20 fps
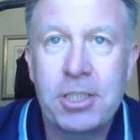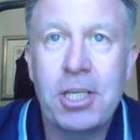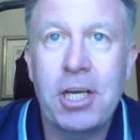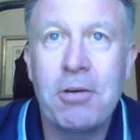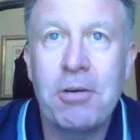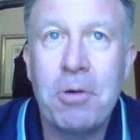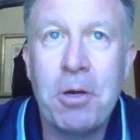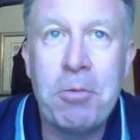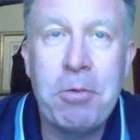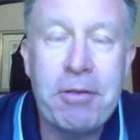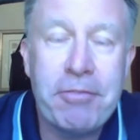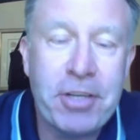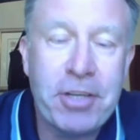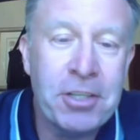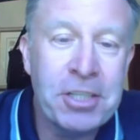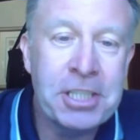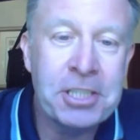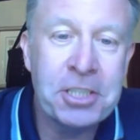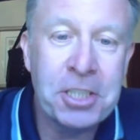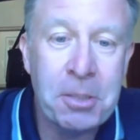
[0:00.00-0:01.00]
So we've
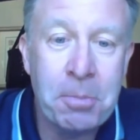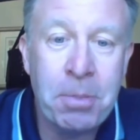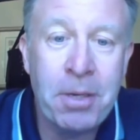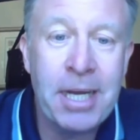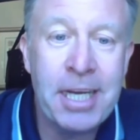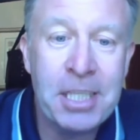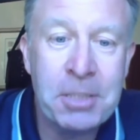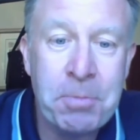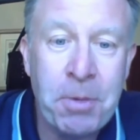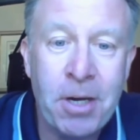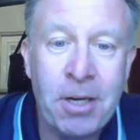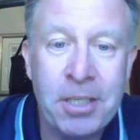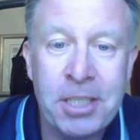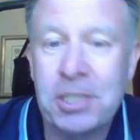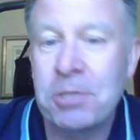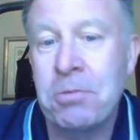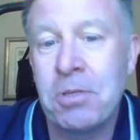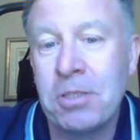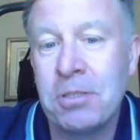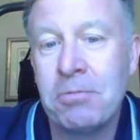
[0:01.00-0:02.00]
gone into the players' bar
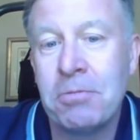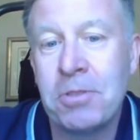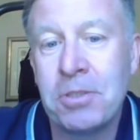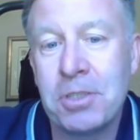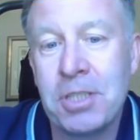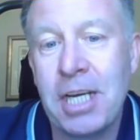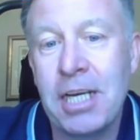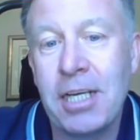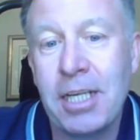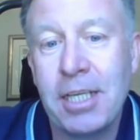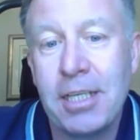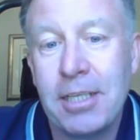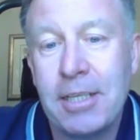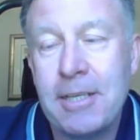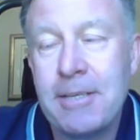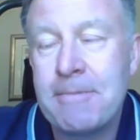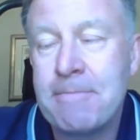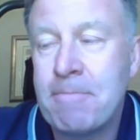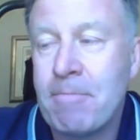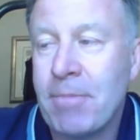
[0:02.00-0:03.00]
this one night,
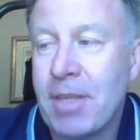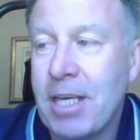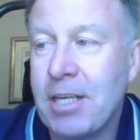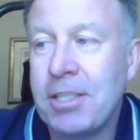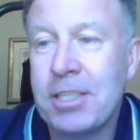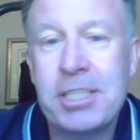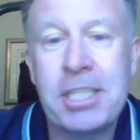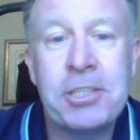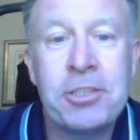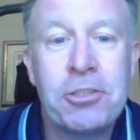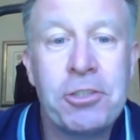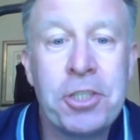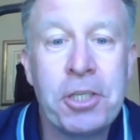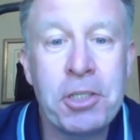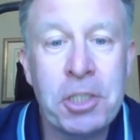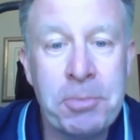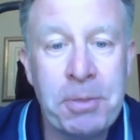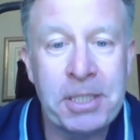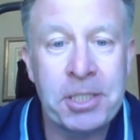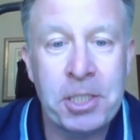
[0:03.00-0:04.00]
and he's
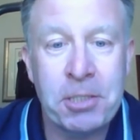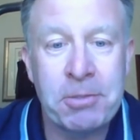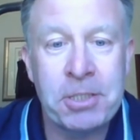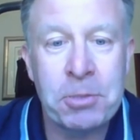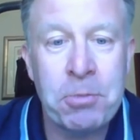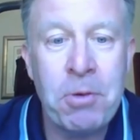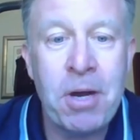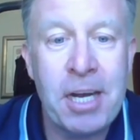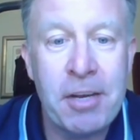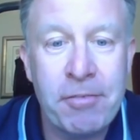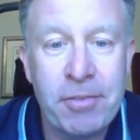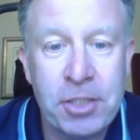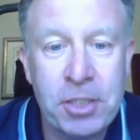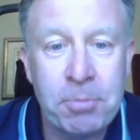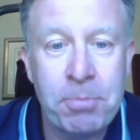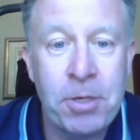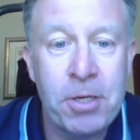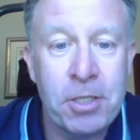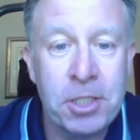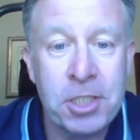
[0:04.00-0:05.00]
introduced me to his wife as
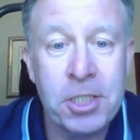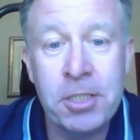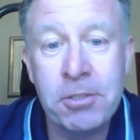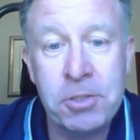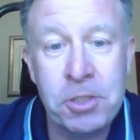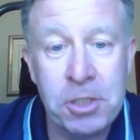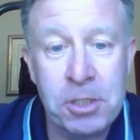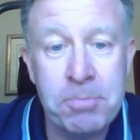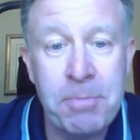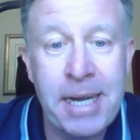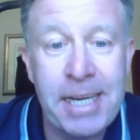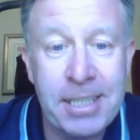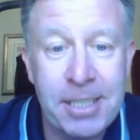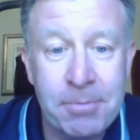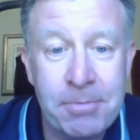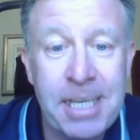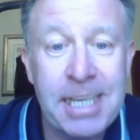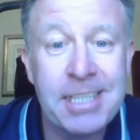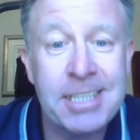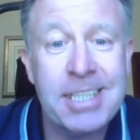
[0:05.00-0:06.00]
the person who just made
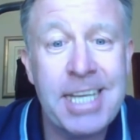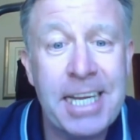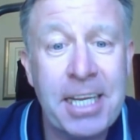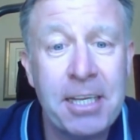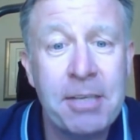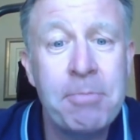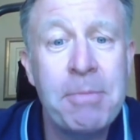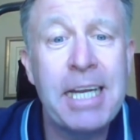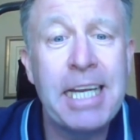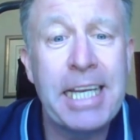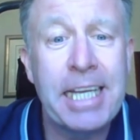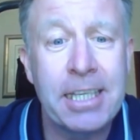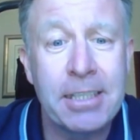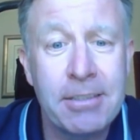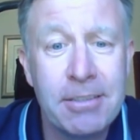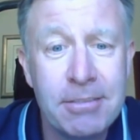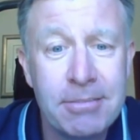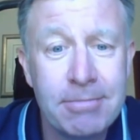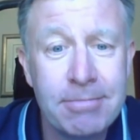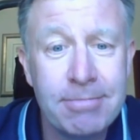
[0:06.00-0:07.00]
them their second
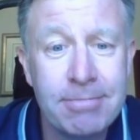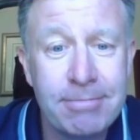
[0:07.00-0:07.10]
million.